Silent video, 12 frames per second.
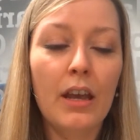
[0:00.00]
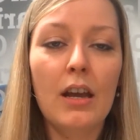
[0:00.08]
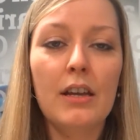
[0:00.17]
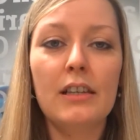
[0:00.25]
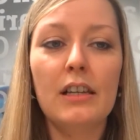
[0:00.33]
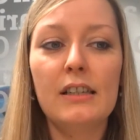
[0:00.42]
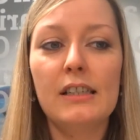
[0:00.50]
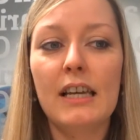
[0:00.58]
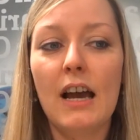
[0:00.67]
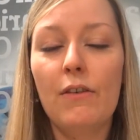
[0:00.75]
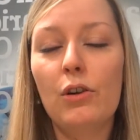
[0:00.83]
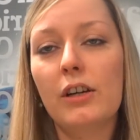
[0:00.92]
So to
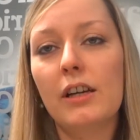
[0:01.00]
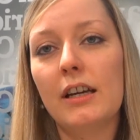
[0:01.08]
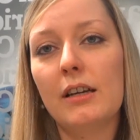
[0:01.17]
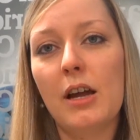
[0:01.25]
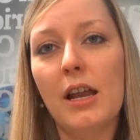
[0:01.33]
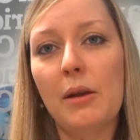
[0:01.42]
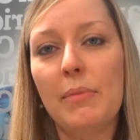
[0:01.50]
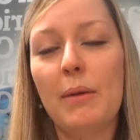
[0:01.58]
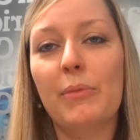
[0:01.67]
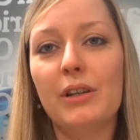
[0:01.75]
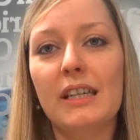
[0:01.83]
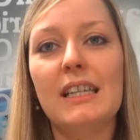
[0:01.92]
have a look at in a
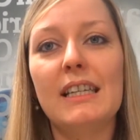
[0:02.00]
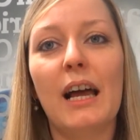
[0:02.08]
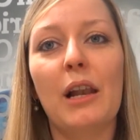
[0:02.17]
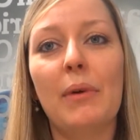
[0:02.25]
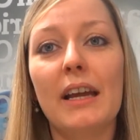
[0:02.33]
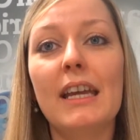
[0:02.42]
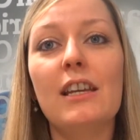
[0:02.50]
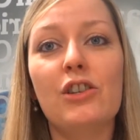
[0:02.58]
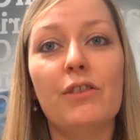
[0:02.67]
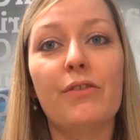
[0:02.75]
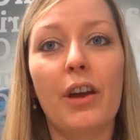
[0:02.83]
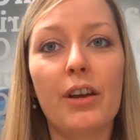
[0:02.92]
bit more detail about
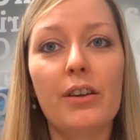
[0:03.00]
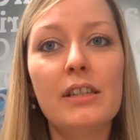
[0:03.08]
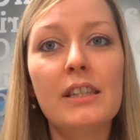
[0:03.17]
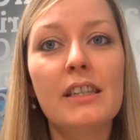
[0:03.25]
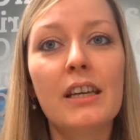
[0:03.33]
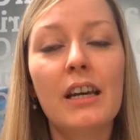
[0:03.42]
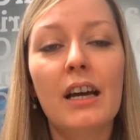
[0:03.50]
each of those,